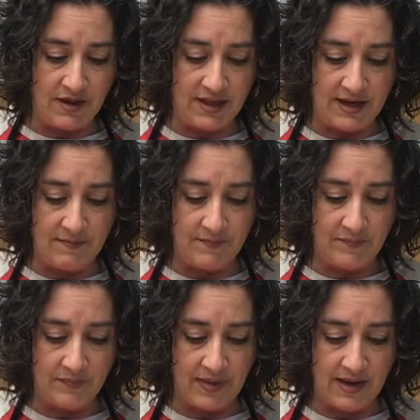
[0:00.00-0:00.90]
it.
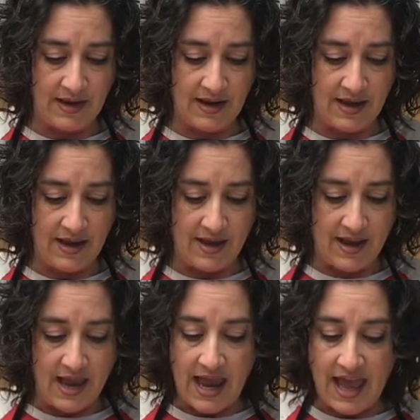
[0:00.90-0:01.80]

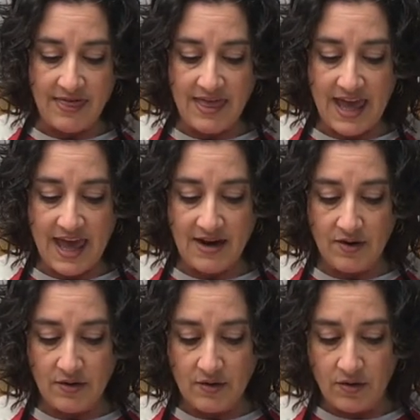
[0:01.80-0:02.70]
And then
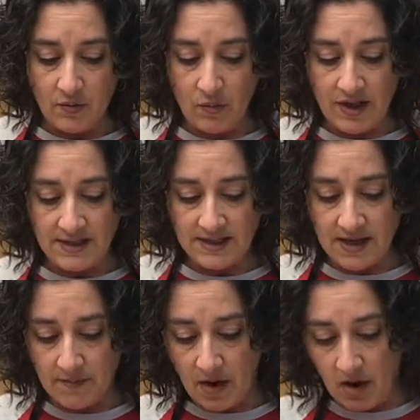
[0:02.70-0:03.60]
once
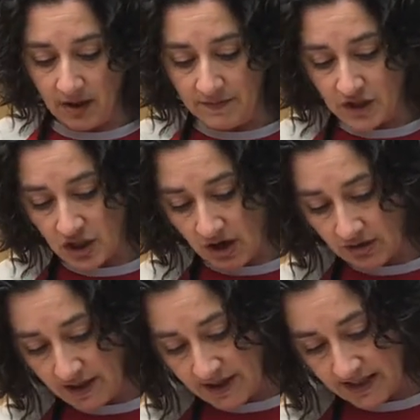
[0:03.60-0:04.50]
all of the
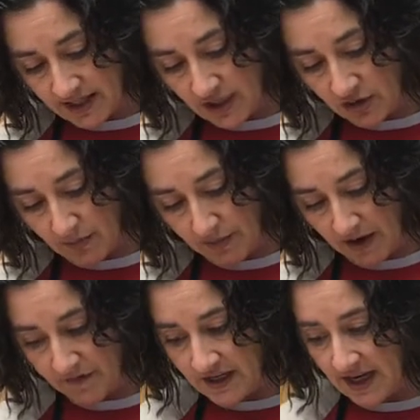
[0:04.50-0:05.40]
chocolate that's going to drip
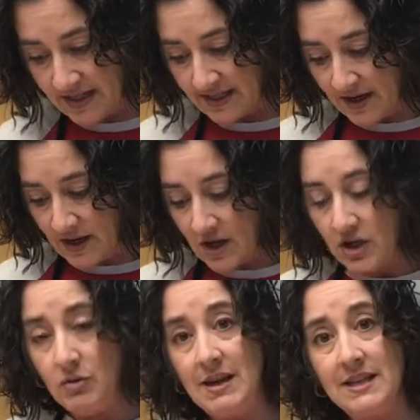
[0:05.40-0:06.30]
off does,
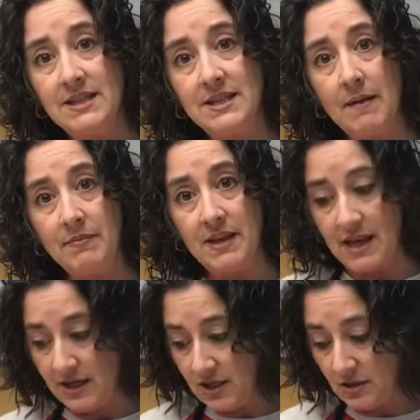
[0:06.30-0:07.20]
you need
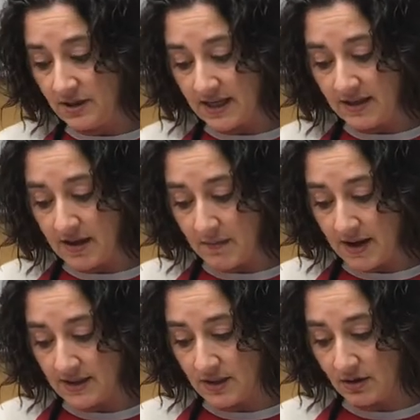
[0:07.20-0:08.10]
something to set them in
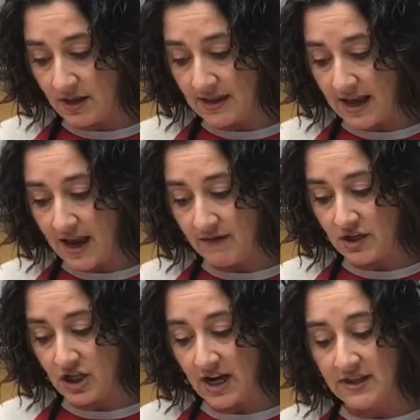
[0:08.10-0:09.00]
so that they have a
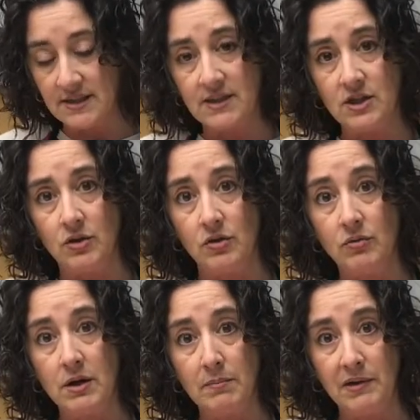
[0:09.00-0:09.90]
chance to
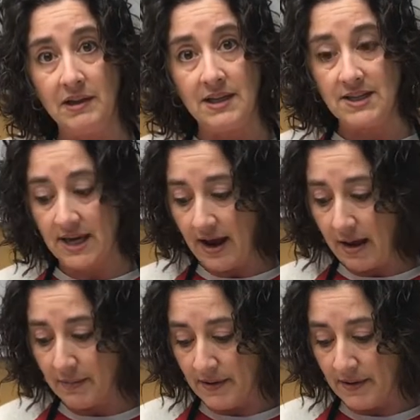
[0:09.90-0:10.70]
completely set up.